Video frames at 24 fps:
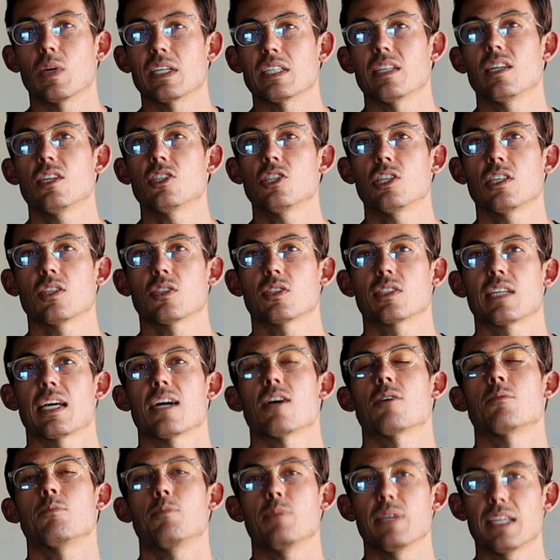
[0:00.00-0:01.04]
we teach heels
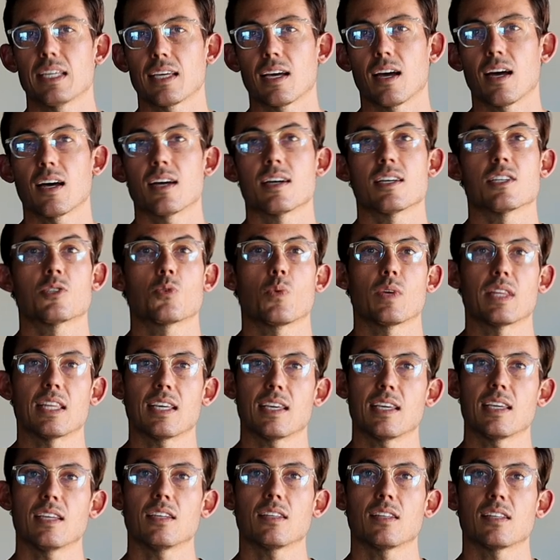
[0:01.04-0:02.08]
down because when the
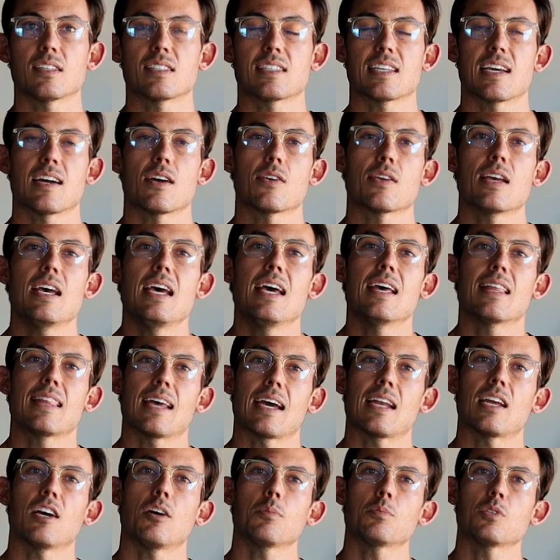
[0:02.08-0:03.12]
heel is down,
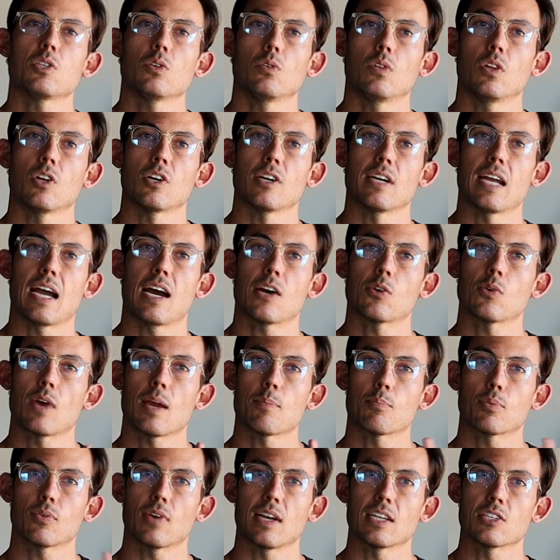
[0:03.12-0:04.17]
that helps you learn how do I
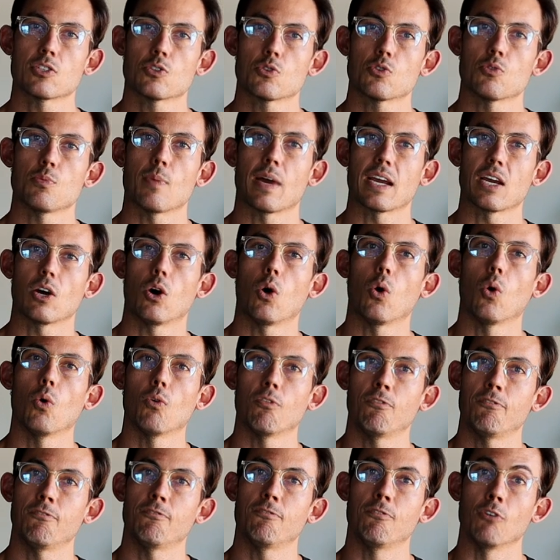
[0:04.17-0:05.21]
press through my whole
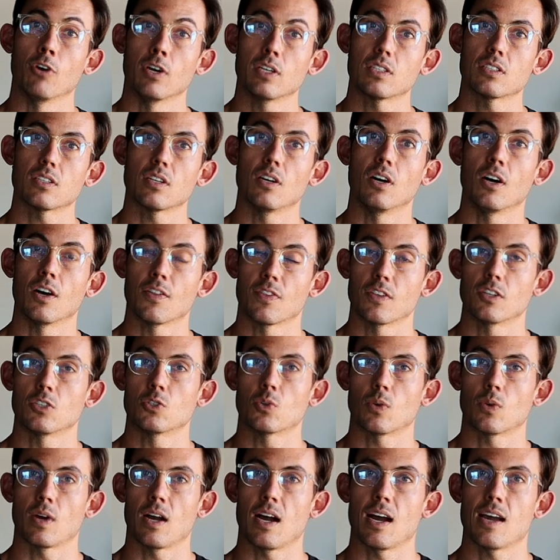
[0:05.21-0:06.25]
foot on the
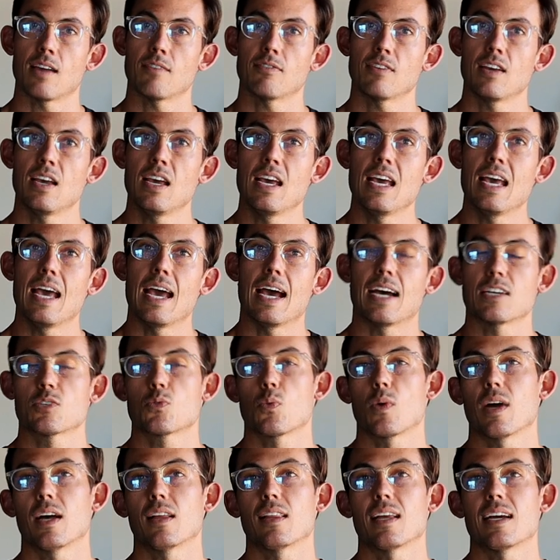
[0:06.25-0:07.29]
drive, as
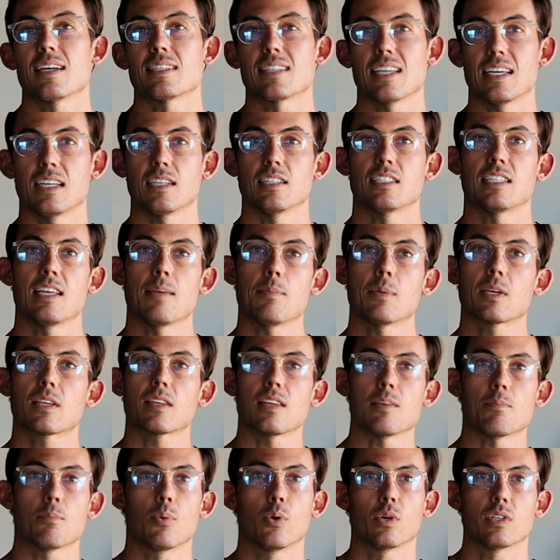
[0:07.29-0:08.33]
well as it
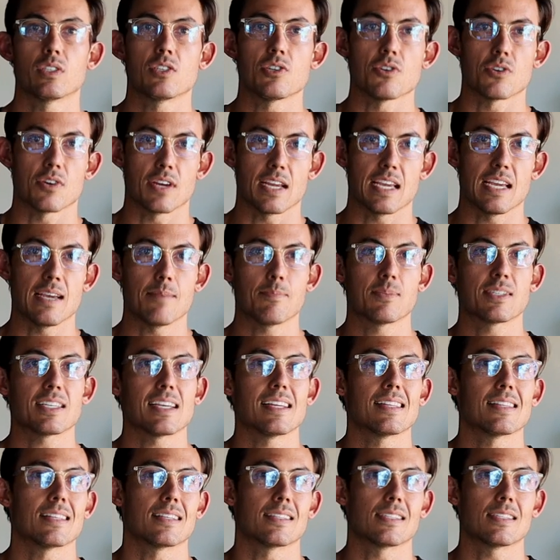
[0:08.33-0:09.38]
typically puts your hips
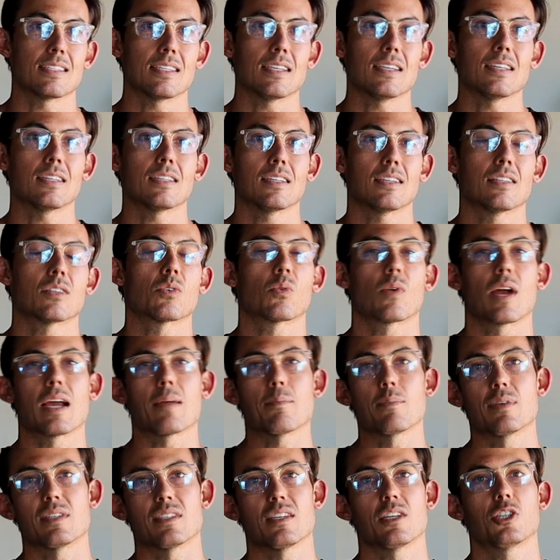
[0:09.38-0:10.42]
and the seat in the
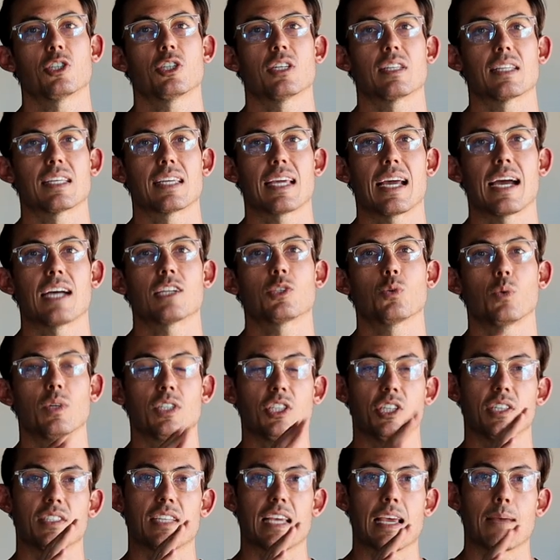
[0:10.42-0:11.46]
right position at the catch, which
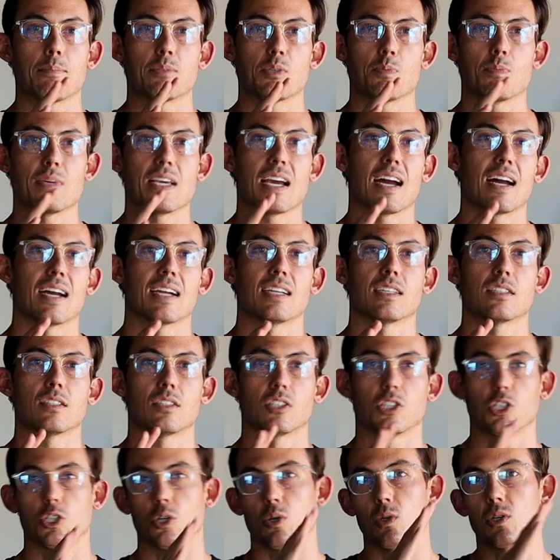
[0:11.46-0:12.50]
is hips behind the
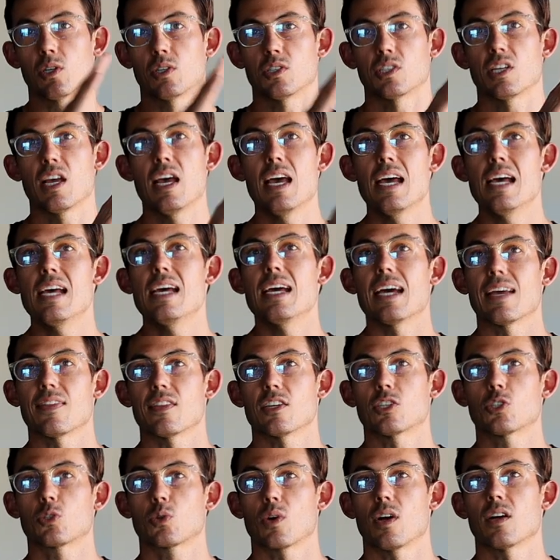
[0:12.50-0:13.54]
shoulders and the
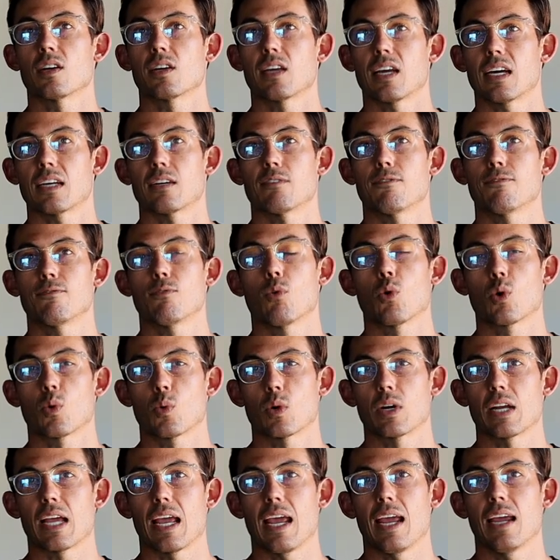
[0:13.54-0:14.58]
trunk at a
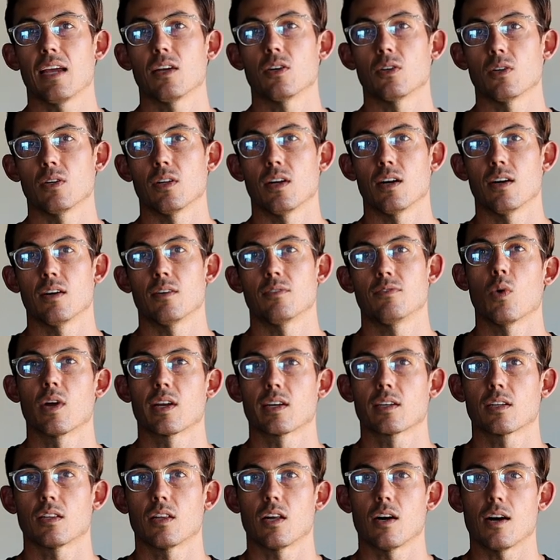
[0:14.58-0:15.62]
forward angle of 1
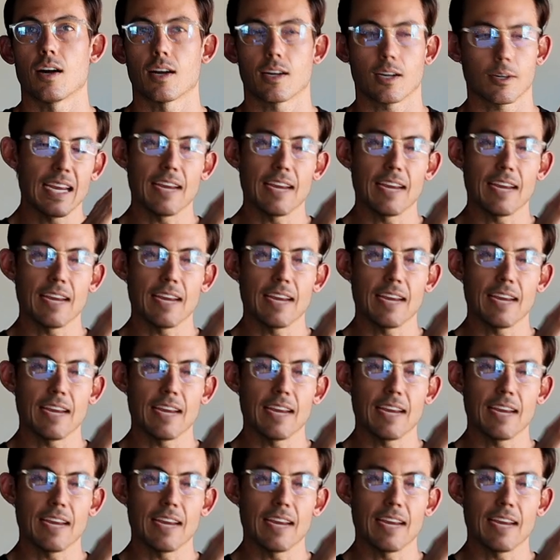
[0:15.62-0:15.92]
o'clock.